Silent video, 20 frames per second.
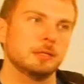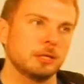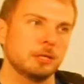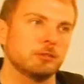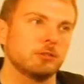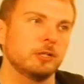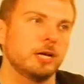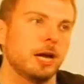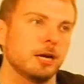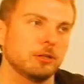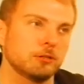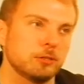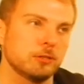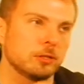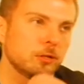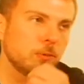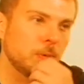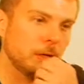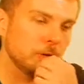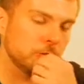That's an
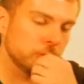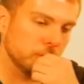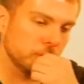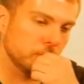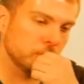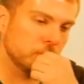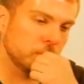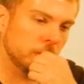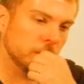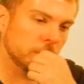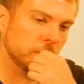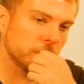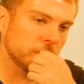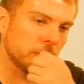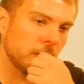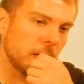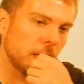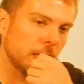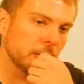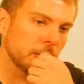excellent question. First
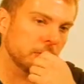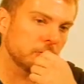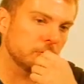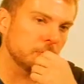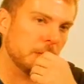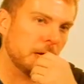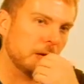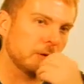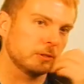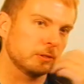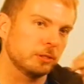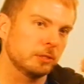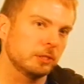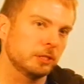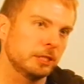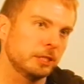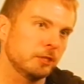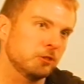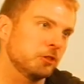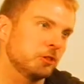of all, it's about
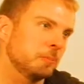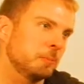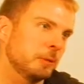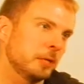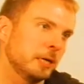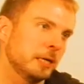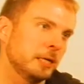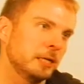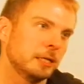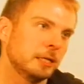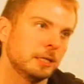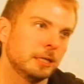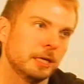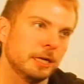discipline